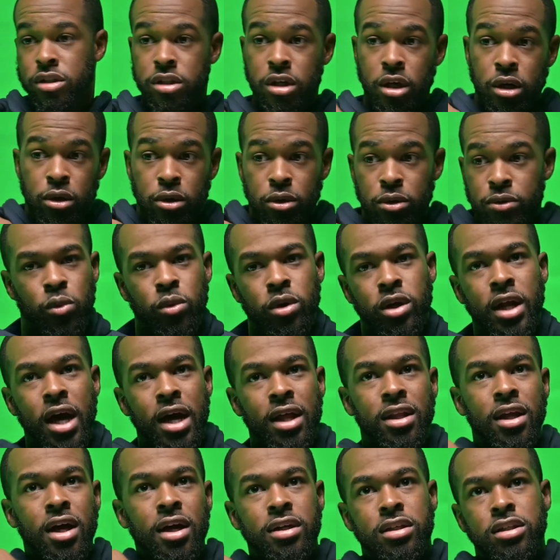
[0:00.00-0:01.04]
So what I
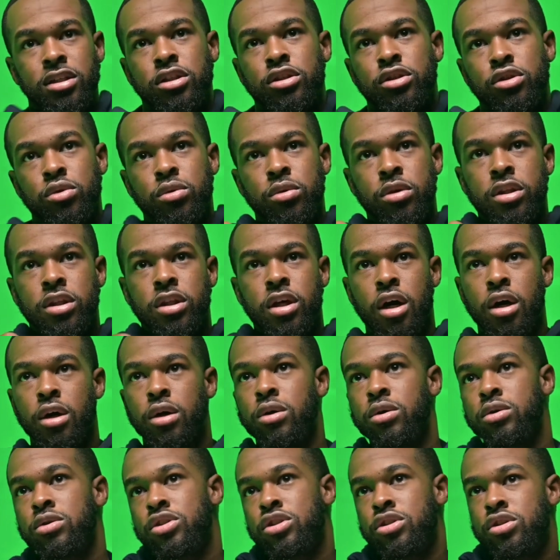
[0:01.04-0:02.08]
like to do with
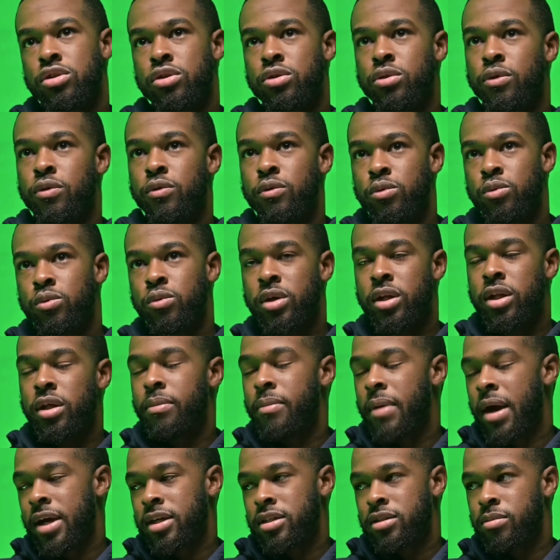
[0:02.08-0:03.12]
those to really
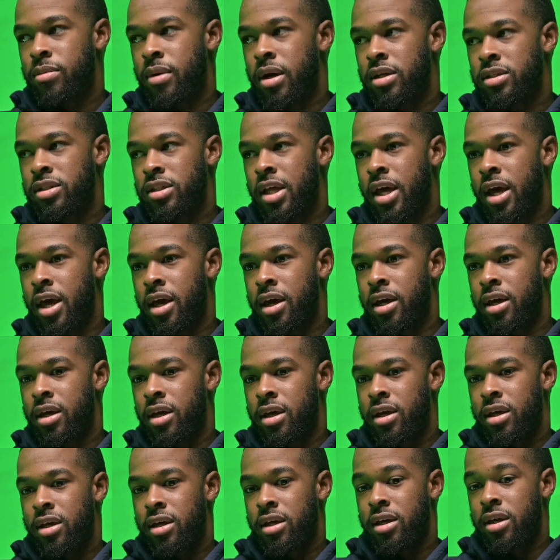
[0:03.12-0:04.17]
maximize that
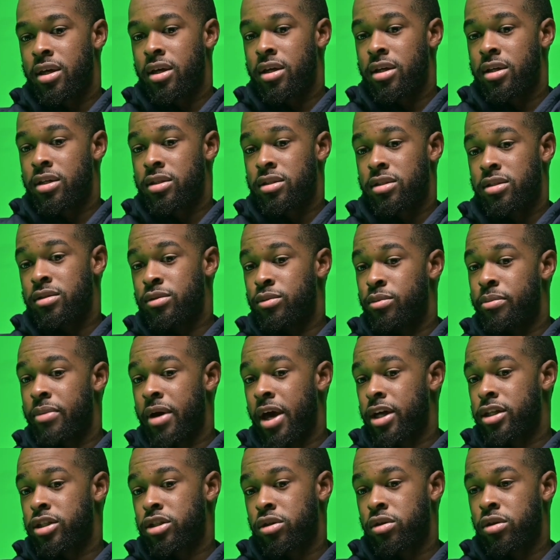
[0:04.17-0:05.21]
is
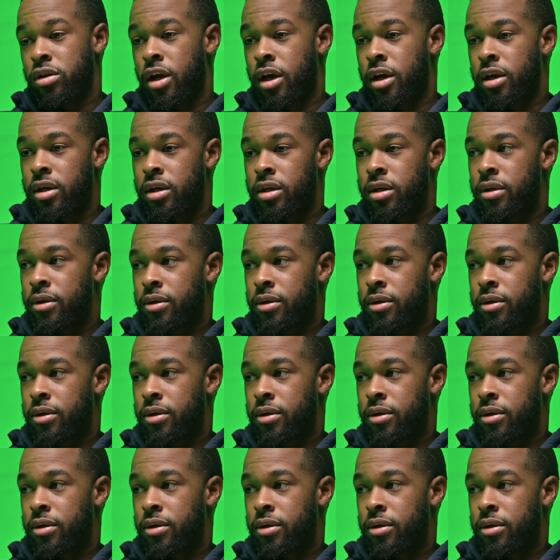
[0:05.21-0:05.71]
batch create.